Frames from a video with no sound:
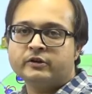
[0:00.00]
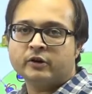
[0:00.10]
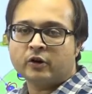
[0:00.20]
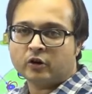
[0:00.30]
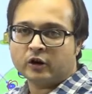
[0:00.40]

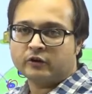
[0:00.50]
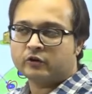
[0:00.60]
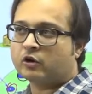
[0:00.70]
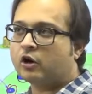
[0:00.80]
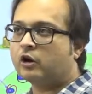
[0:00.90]
colleges,
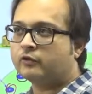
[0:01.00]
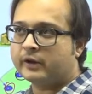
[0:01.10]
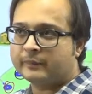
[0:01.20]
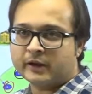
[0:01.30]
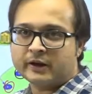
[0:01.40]
all of them they
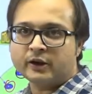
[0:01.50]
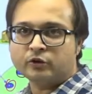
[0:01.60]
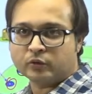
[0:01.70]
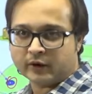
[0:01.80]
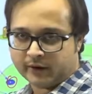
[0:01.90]
need to
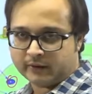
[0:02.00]
connect